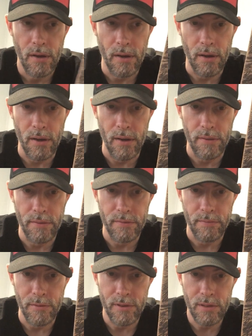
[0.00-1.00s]
Uh,
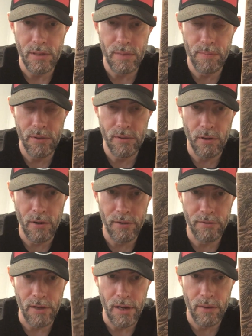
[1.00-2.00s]
some deep guitar
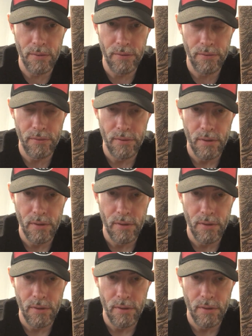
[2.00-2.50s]
sounds.